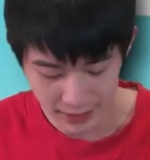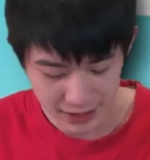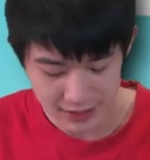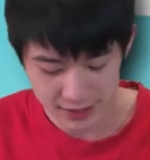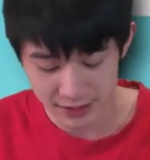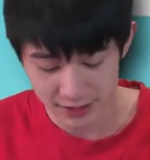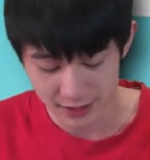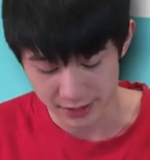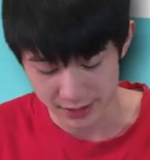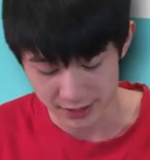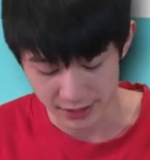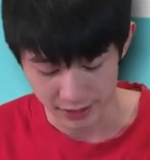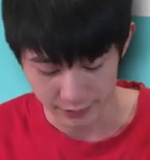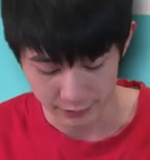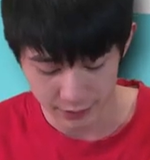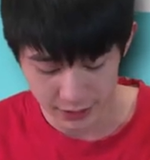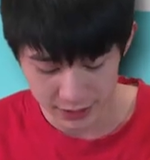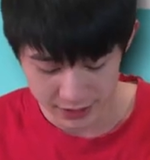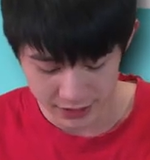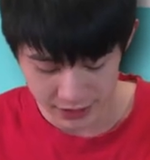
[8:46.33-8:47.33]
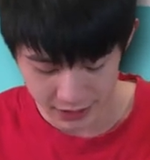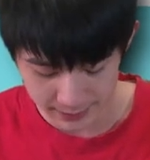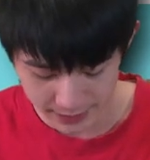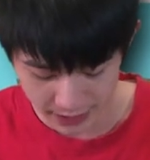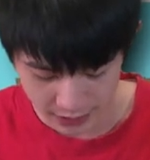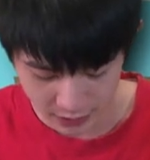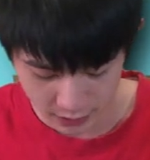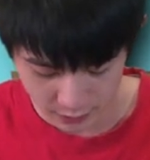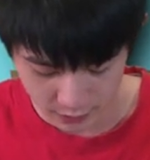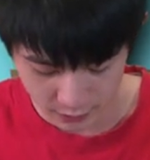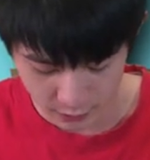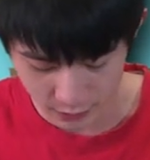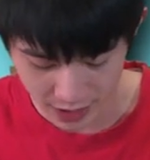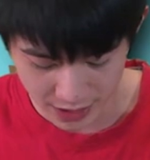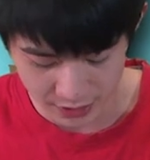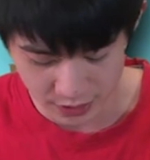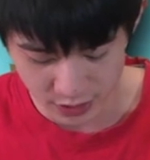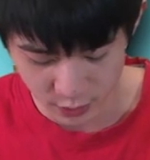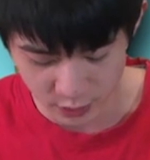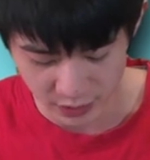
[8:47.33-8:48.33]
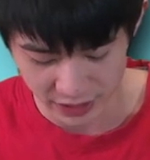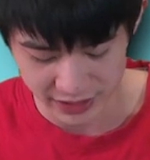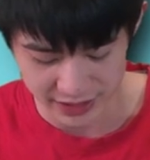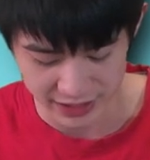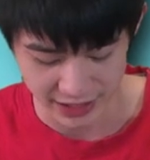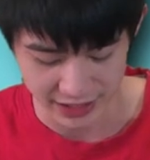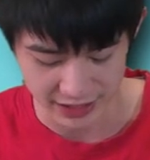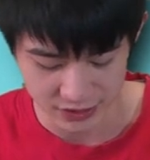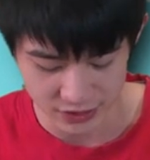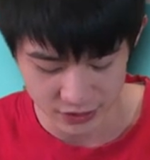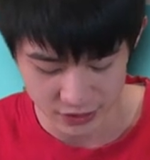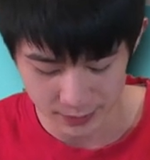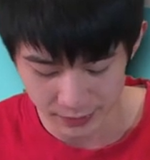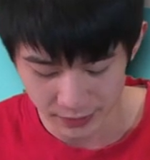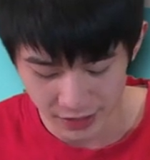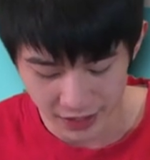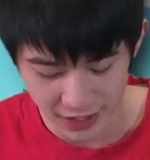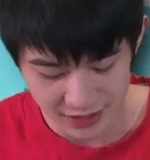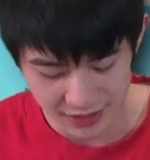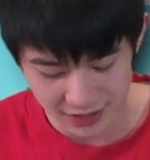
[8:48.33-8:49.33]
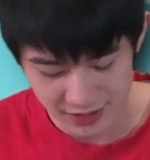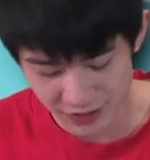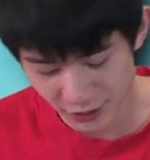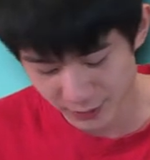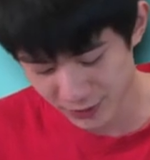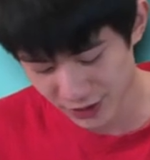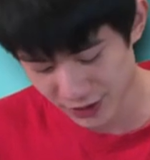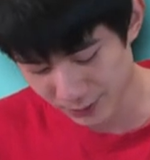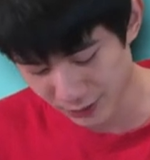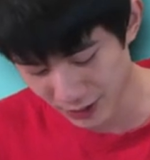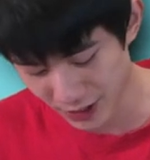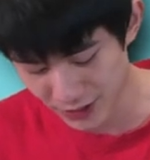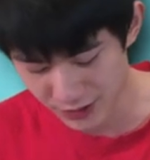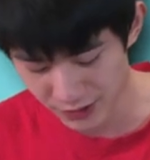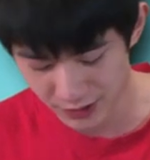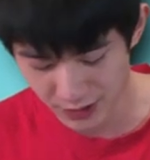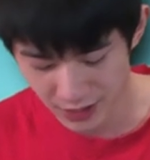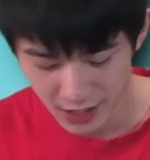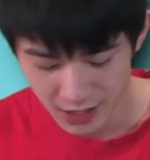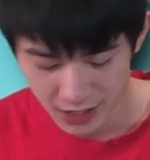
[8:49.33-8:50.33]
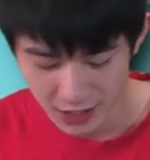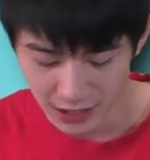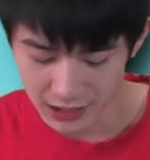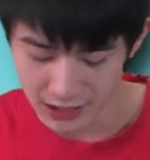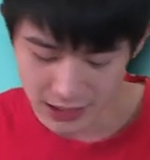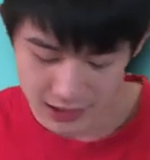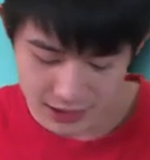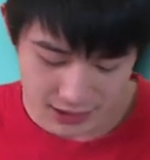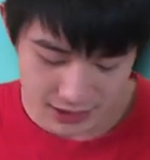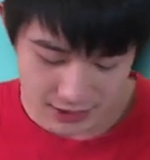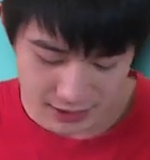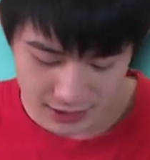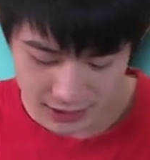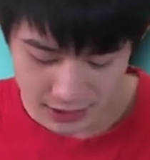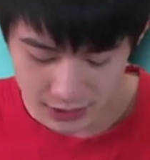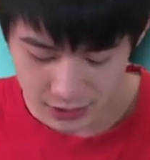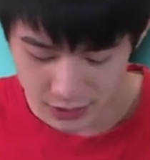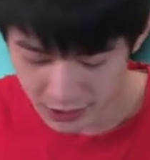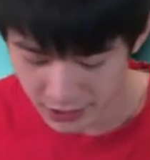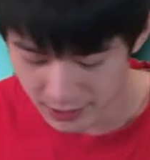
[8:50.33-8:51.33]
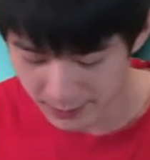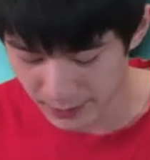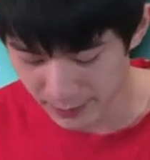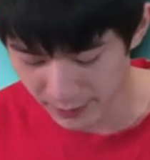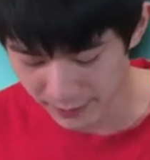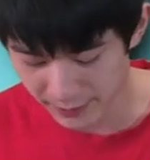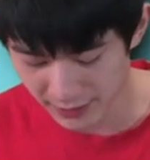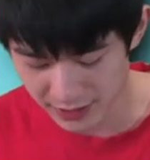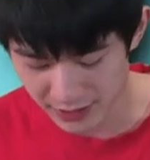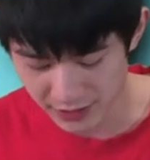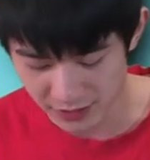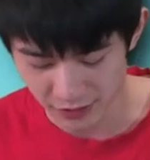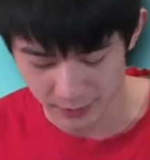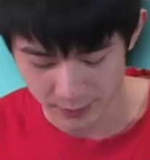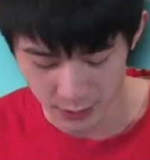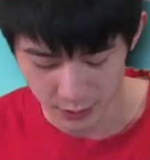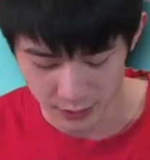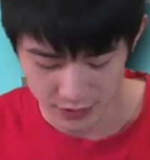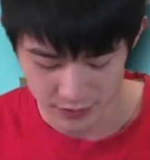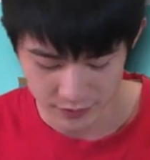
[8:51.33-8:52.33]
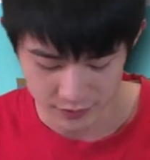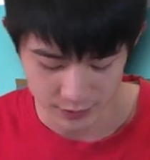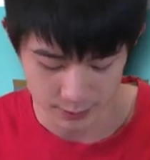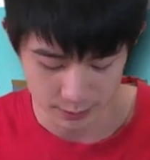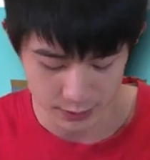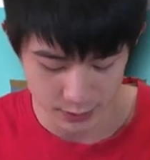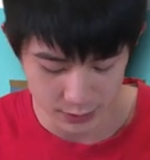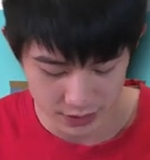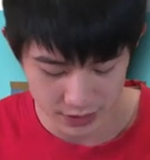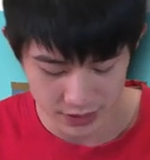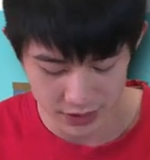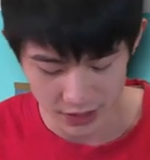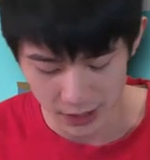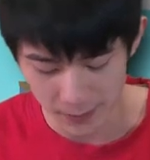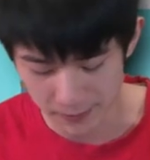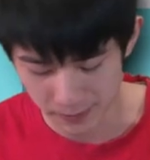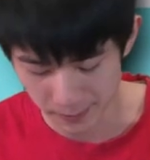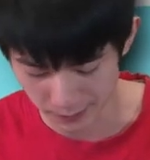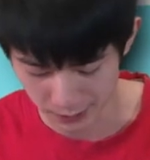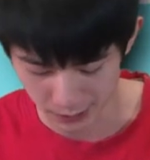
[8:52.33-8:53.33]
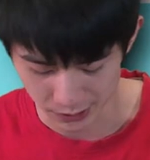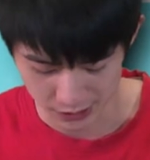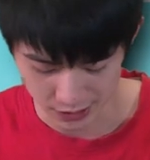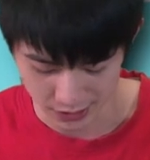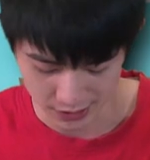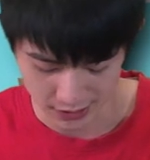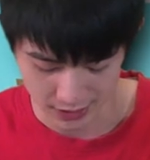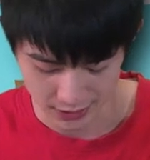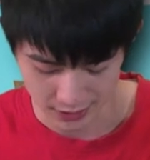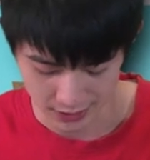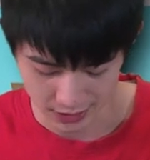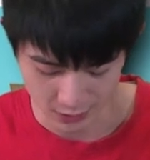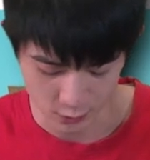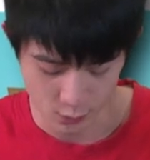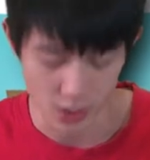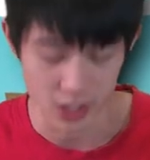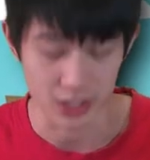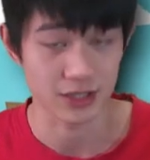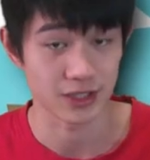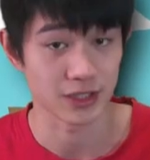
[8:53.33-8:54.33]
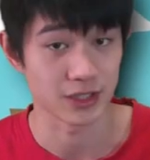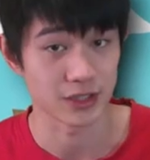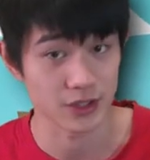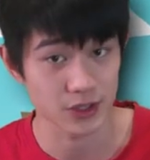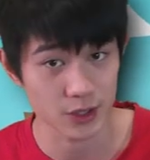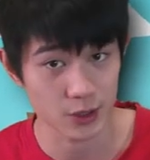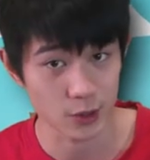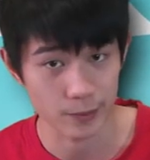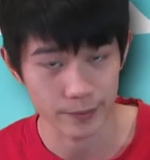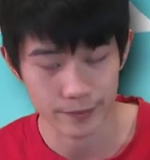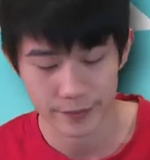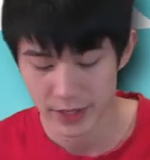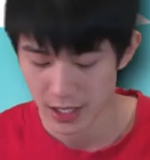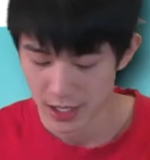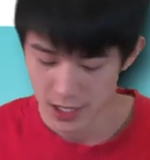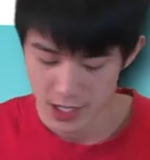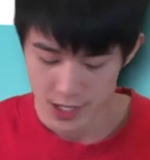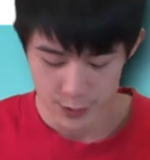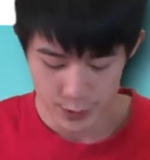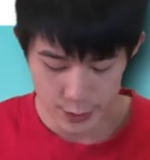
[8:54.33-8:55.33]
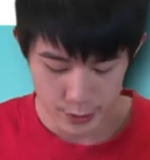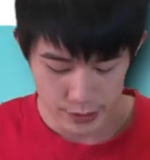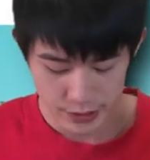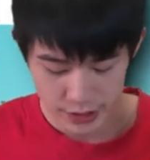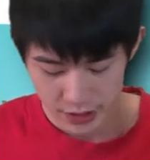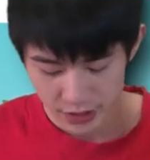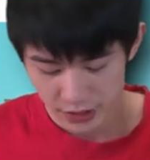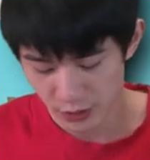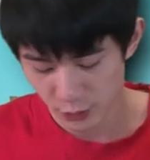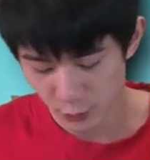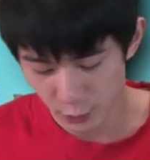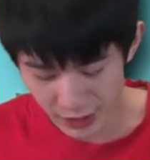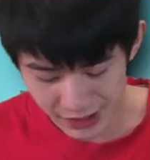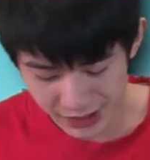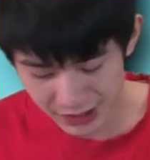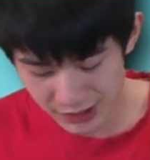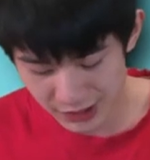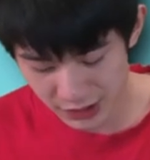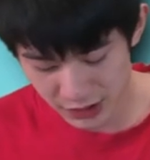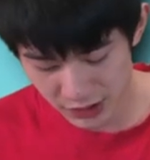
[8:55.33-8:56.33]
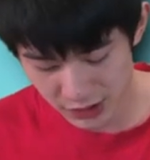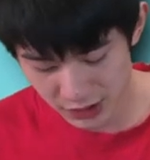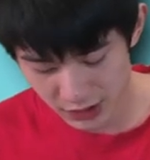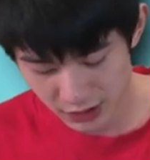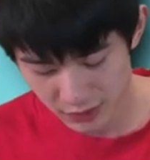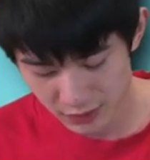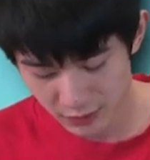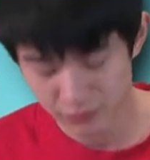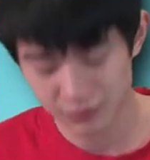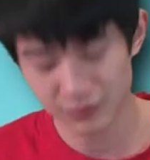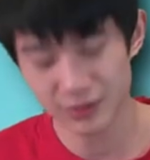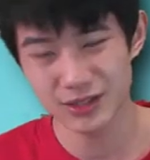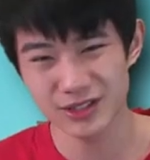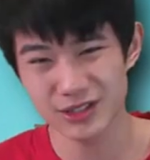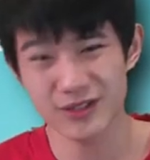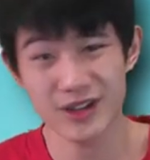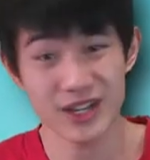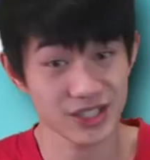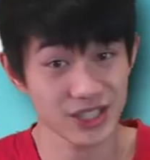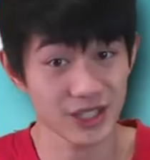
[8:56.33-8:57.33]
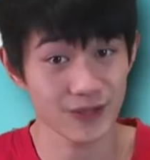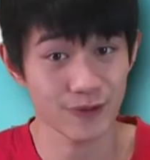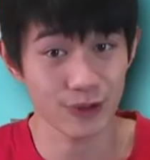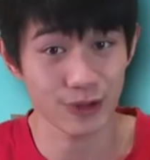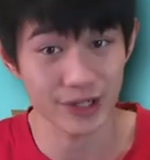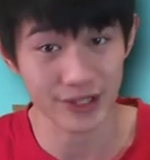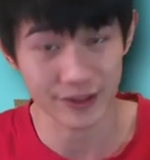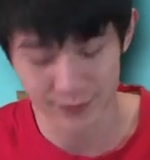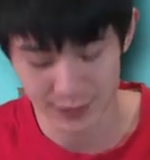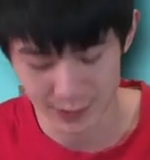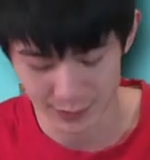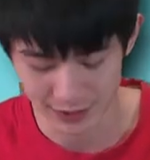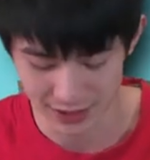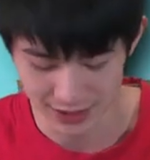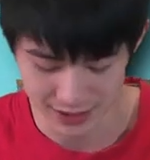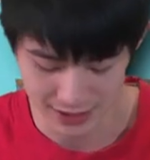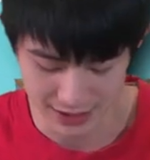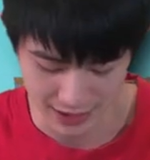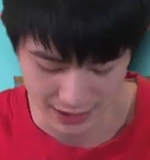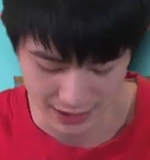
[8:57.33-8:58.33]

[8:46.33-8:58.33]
pacing of this deck. Well, it's going to be a rather quick deck. You're applying so much pressure, and ideally, you're going to be preventing your opponents from building up the pushes that they want to do. Third, your win conditions. Well, you actually have quite a few in this